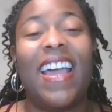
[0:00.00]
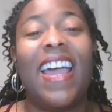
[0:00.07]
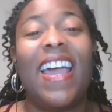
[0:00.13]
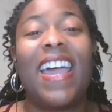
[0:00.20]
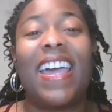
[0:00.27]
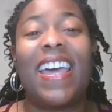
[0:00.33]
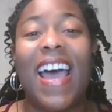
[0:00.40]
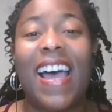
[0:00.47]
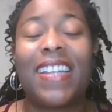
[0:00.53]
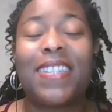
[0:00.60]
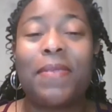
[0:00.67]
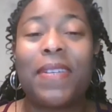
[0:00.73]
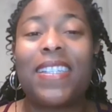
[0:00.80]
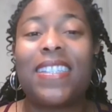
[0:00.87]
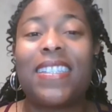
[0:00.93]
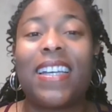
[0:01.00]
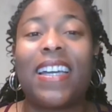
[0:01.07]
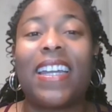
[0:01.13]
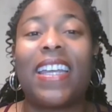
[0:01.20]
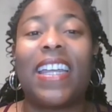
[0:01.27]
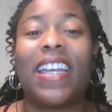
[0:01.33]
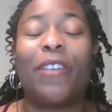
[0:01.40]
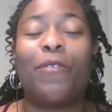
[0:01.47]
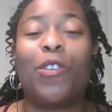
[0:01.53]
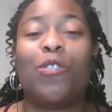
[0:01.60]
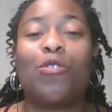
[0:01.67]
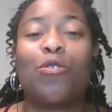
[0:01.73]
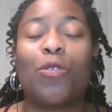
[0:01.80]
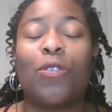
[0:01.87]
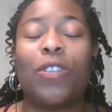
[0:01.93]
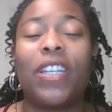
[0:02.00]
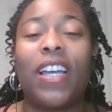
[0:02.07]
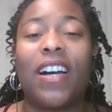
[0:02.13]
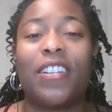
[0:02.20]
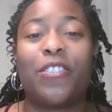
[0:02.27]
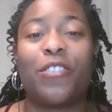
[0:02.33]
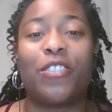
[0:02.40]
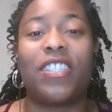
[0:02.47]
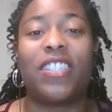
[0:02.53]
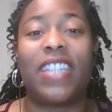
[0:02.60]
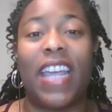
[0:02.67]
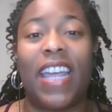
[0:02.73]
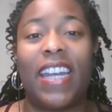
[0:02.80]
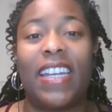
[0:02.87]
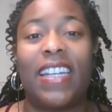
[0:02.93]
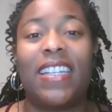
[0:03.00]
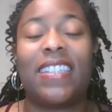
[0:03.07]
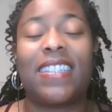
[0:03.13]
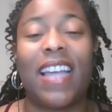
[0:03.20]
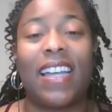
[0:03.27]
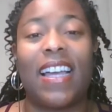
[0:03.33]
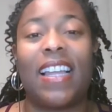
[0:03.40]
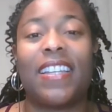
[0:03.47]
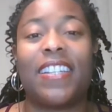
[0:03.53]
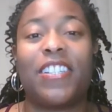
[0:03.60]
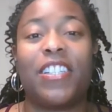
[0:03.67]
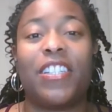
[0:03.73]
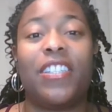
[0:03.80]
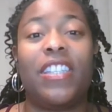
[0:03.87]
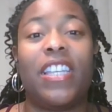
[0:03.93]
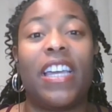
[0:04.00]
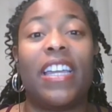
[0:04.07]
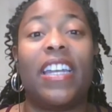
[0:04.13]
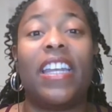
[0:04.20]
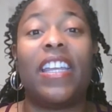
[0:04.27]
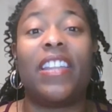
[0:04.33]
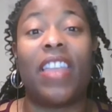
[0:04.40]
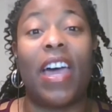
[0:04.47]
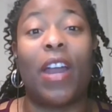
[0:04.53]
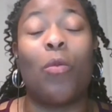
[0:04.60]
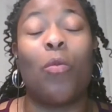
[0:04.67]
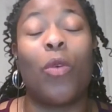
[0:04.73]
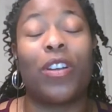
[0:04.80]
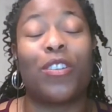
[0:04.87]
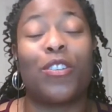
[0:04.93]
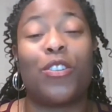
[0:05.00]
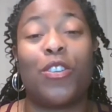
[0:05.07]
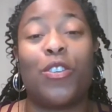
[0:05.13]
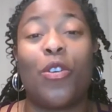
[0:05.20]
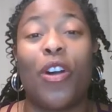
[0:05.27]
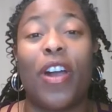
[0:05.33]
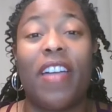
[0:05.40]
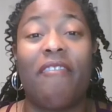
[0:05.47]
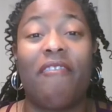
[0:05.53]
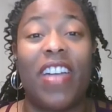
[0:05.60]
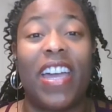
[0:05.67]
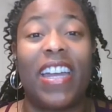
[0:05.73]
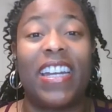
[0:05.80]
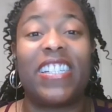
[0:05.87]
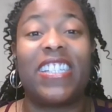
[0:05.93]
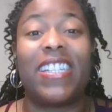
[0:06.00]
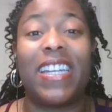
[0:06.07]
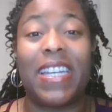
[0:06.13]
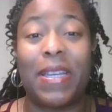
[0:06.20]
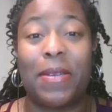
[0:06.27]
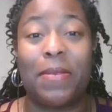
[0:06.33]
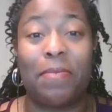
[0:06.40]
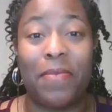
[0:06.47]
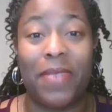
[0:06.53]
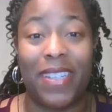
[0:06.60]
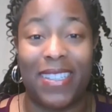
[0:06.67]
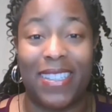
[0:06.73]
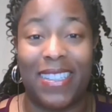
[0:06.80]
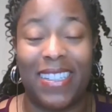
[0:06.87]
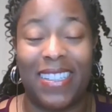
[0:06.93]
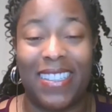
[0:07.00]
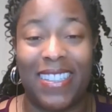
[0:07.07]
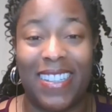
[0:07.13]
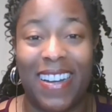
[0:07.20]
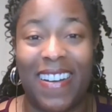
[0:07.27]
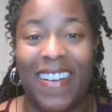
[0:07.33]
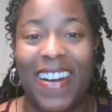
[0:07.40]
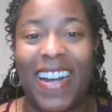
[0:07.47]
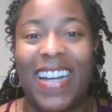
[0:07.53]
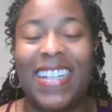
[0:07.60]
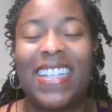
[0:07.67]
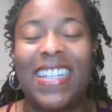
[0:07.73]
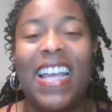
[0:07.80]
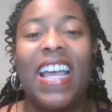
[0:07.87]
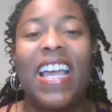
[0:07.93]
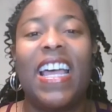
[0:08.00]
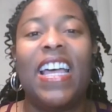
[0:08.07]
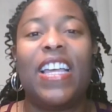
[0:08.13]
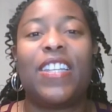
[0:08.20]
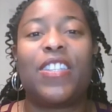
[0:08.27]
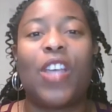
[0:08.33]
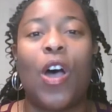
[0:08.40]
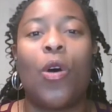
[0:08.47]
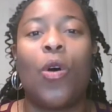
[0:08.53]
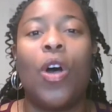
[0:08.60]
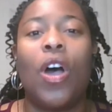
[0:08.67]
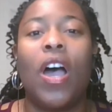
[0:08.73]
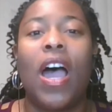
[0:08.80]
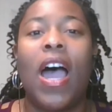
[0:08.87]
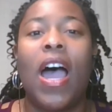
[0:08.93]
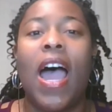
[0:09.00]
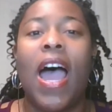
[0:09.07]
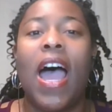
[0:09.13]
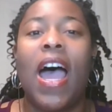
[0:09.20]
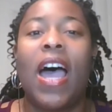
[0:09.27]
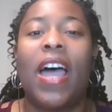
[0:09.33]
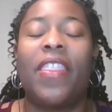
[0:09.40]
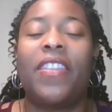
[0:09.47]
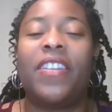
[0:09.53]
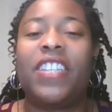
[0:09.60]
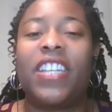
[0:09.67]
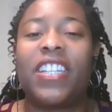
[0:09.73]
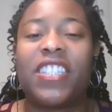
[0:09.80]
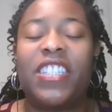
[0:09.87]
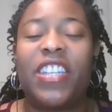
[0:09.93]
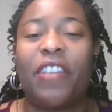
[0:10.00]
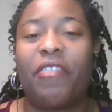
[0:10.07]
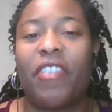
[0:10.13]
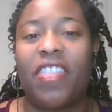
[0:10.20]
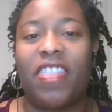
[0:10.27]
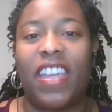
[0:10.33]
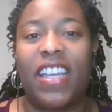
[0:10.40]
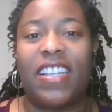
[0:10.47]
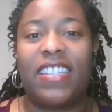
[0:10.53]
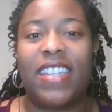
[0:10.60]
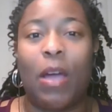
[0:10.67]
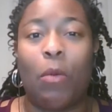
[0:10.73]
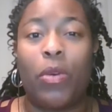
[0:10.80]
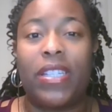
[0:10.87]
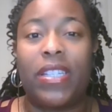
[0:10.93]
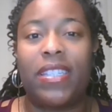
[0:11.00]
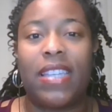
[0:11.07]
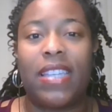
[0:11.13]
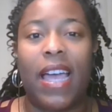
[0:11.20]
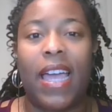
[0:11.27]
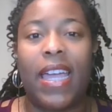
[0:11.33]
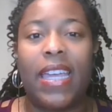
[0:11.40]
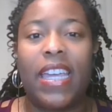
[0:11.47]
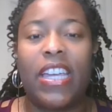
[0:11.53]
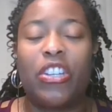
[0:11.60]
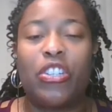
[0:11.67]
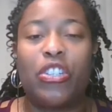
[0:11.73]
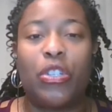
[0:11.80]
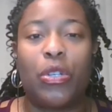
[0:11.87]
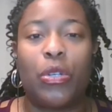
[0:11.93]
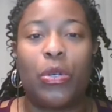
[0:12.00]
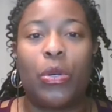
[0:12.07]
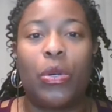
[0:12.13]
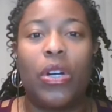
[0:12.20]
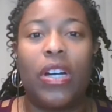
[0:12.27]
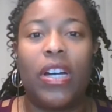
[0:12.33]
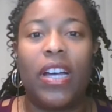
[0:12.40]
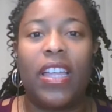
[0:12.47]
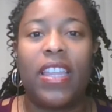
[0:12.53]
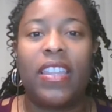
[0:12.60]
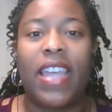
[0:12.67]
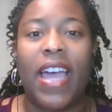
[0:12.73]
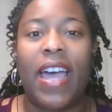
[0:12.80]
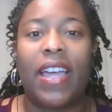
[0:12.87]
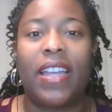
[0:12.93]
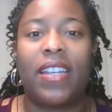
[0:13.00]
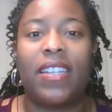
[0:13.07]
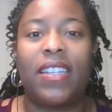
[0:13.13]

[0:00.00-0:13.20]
It has to be studied, and if you truly understand psychology, then that'll work to your advantage in business. All right. So, just different things that we say and do that